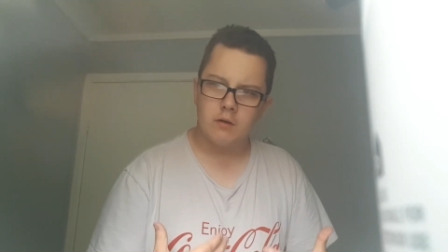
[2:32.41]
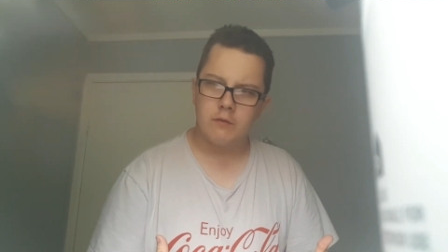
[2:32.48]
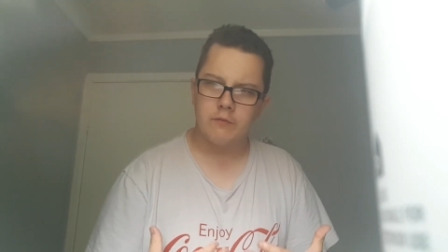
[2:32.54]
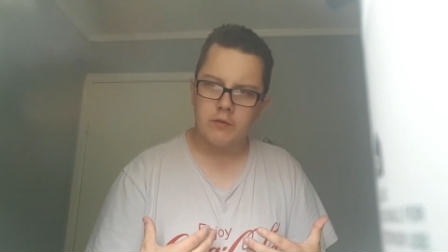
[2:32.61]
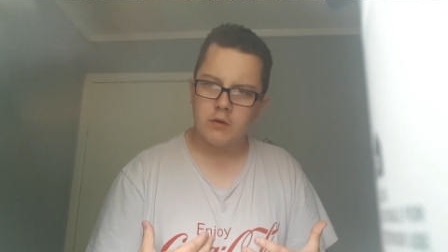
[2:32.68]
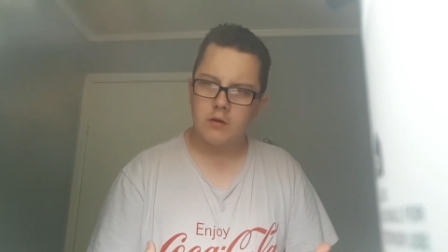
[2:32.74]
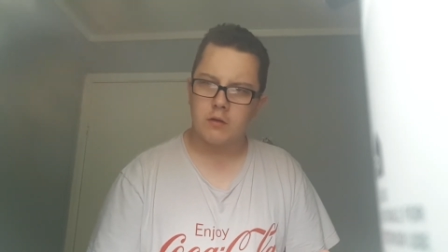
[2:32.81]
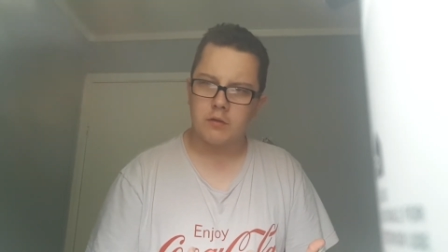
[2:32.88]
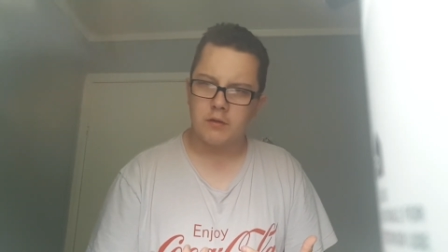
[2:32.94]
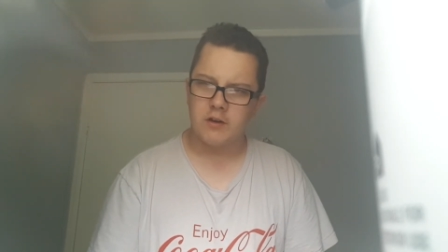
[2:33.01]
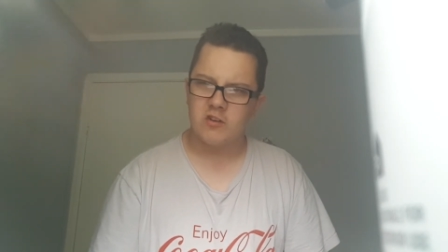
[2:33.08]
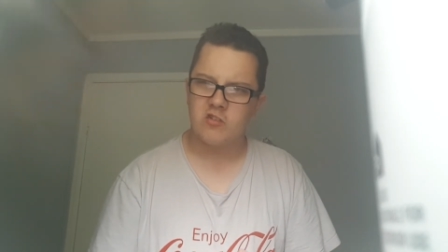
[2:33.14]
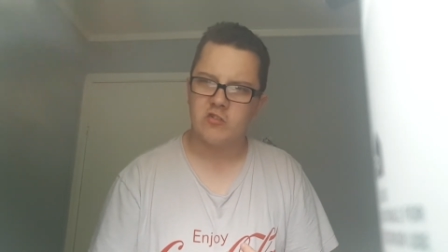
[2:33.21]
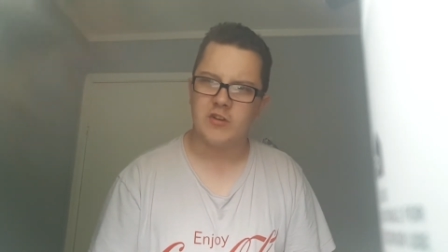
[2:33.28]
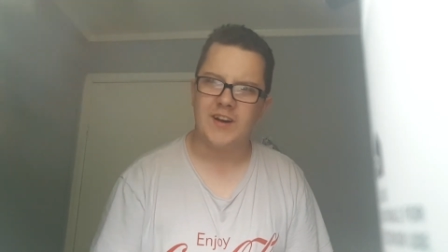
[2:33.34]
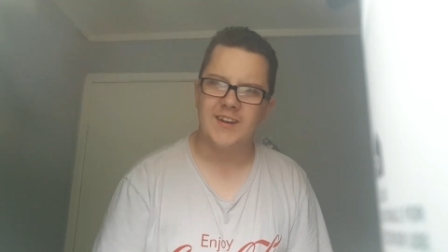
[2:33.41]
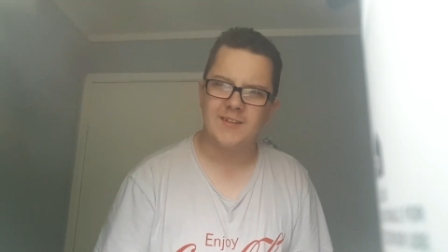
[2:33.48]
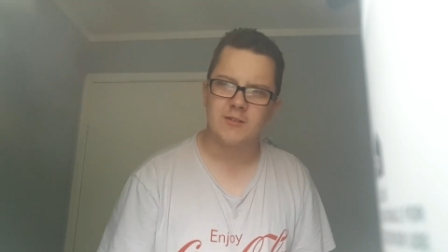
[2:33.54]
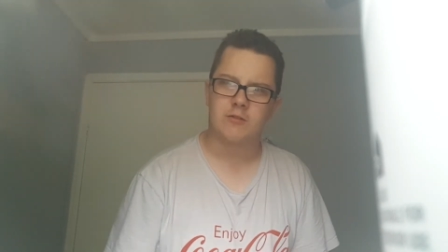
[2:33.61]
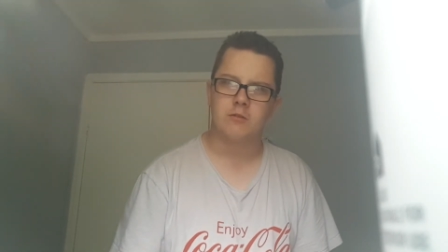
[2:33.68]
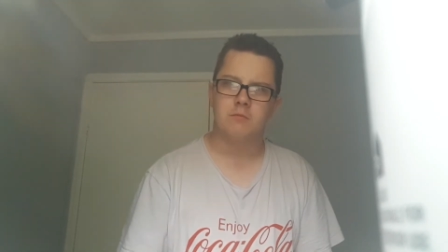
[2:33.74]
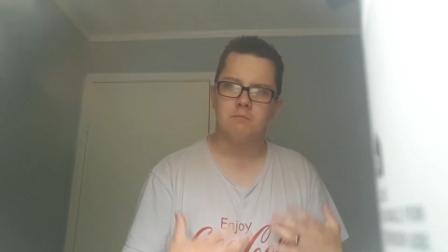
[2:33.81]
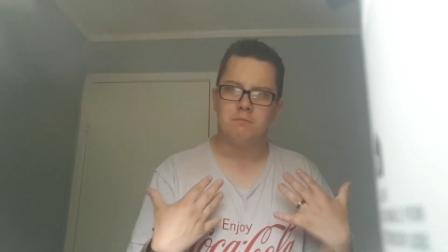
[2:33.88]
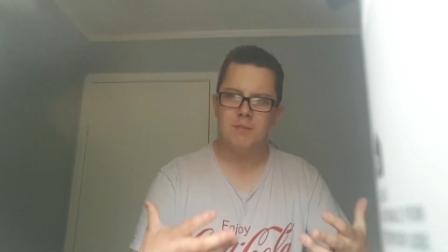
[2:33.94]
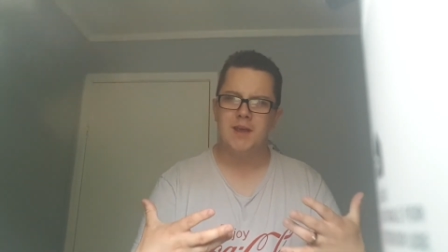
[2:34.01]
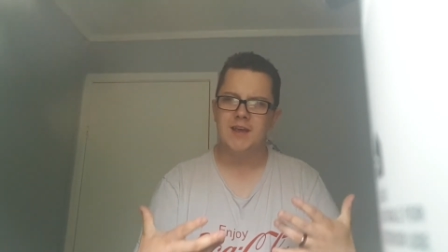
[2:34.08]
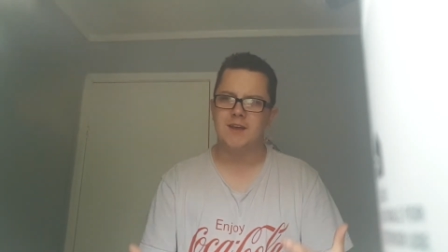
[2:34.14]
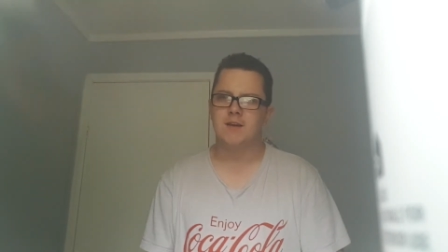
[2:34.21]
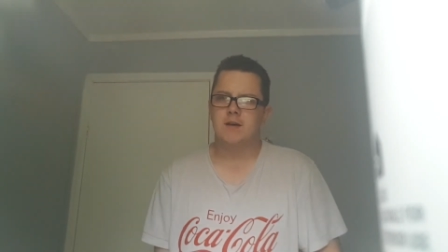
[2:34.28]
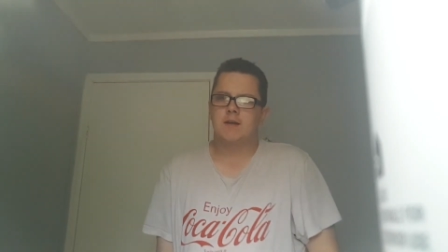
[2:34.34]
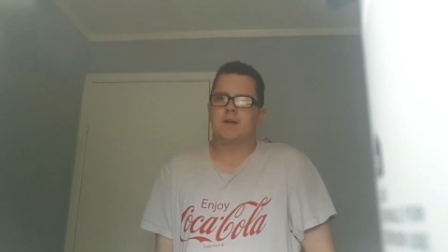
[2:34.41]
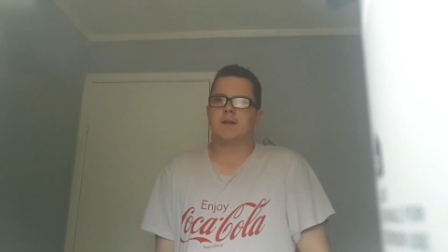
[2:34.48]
of your first child, me.